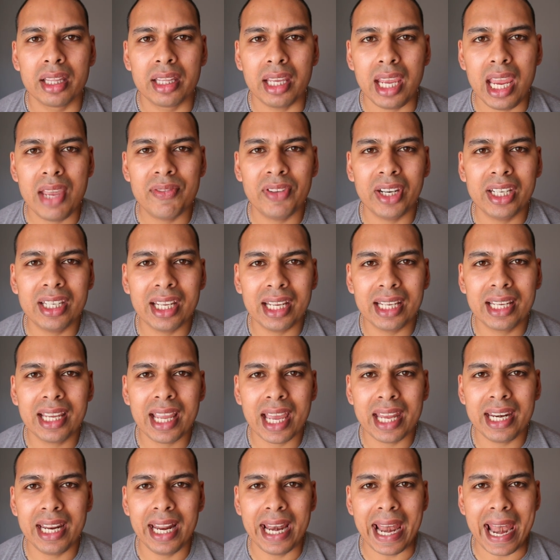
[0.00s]
The everyday
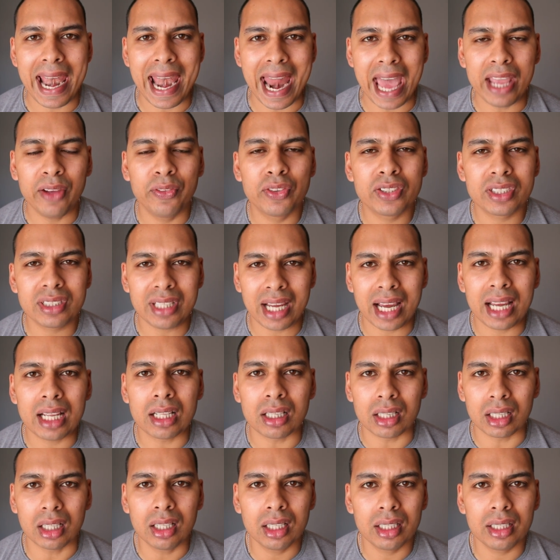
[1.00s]
carry
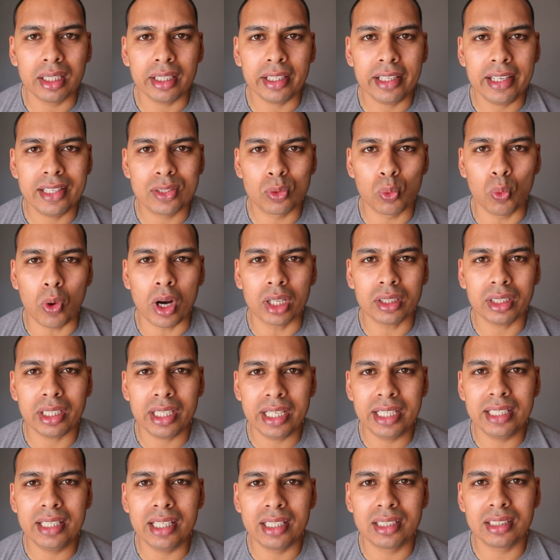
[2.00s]
lifestyle is what
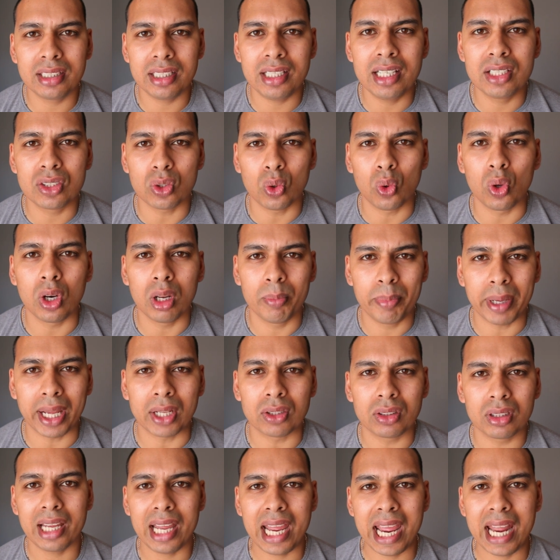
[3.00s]
EDC is all
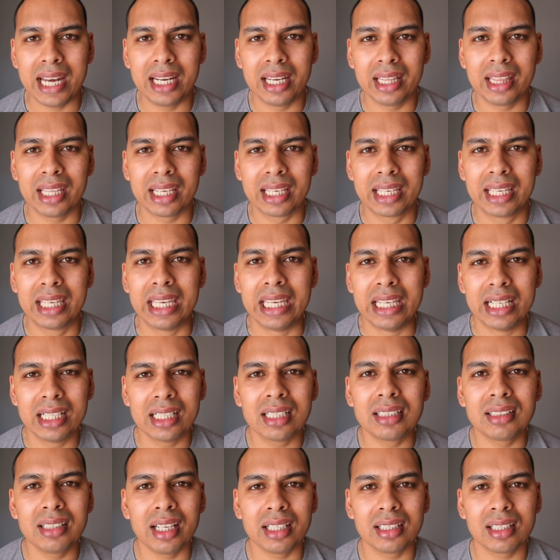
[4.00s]
about, and the gear
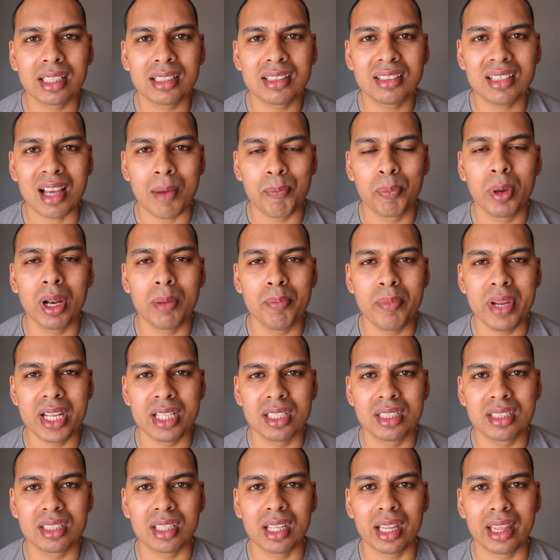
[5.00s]
set
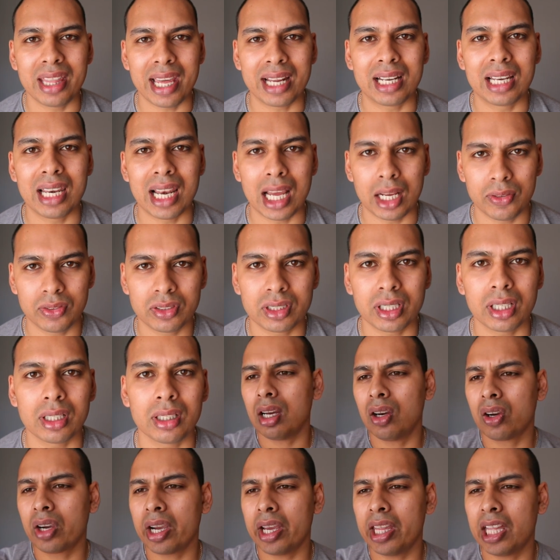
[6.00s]
supplements that lifestyle.
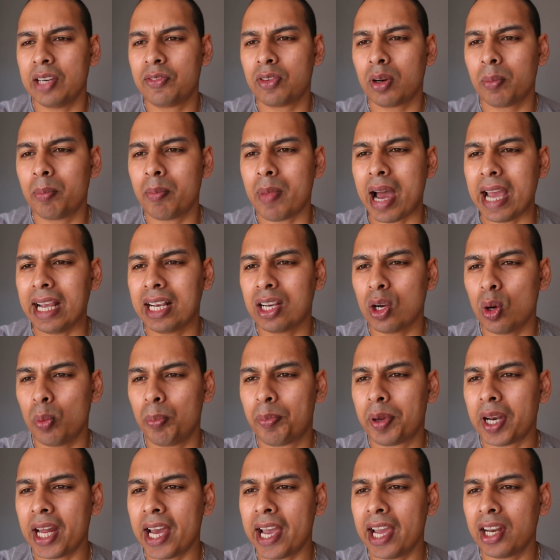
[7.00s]
Okay, then from Michael
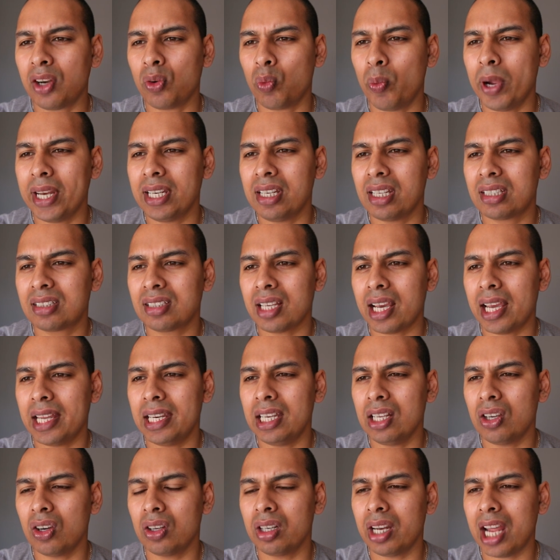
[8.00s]
Bryan, when
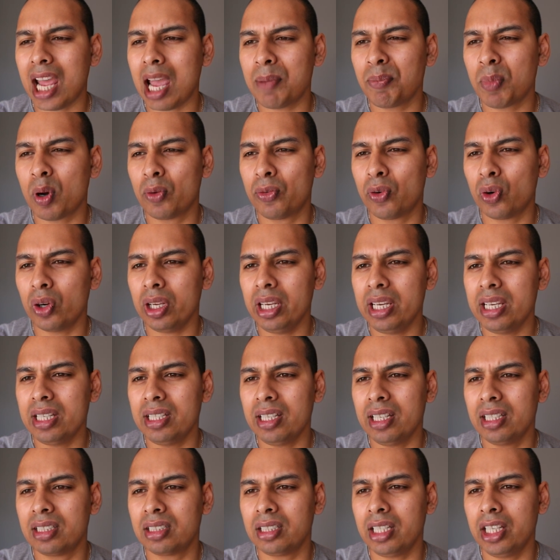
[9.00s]
deciding on ammo for
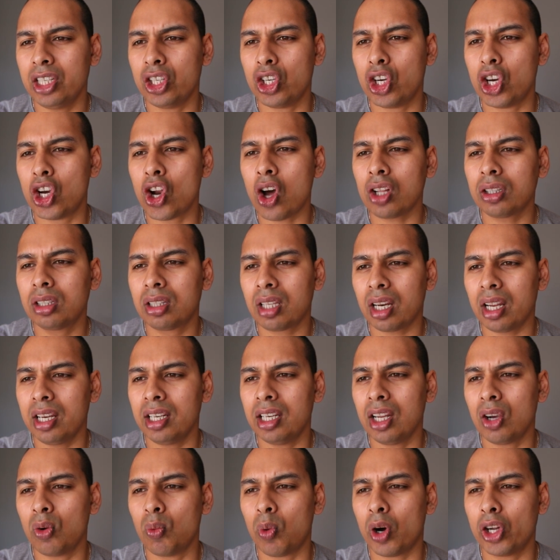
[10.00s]
EDC, not
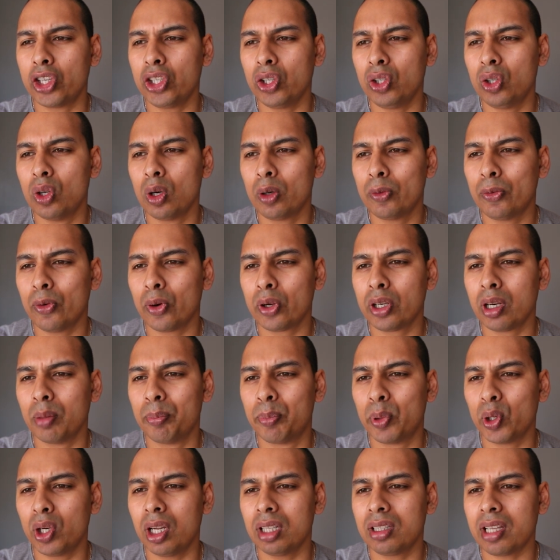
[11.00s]
training, what do you look for in a
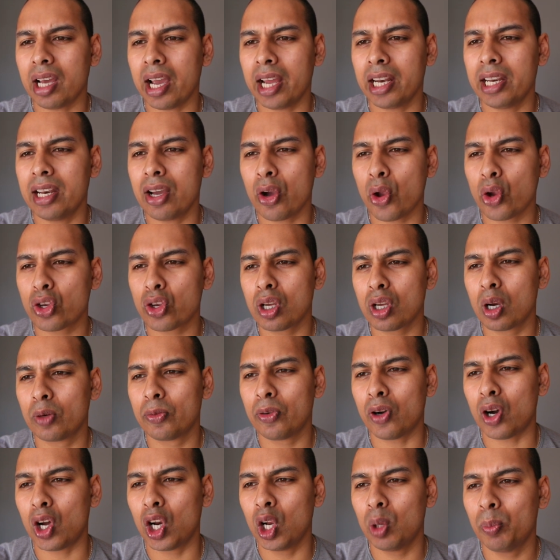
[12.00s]
bullet? I know go
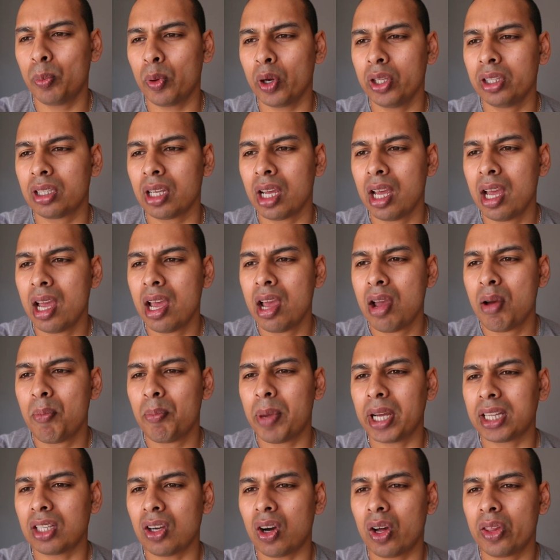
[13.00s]
for hollow point,
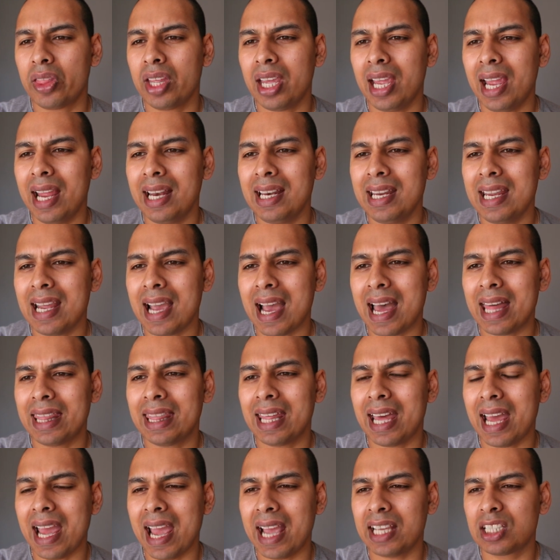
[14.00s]
but are there any
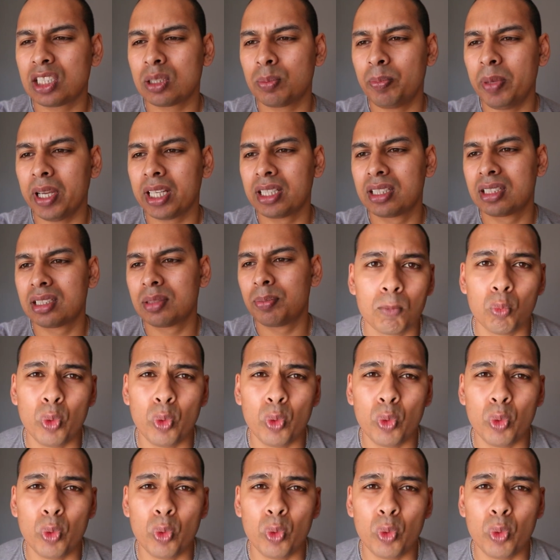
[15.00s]
other aspects?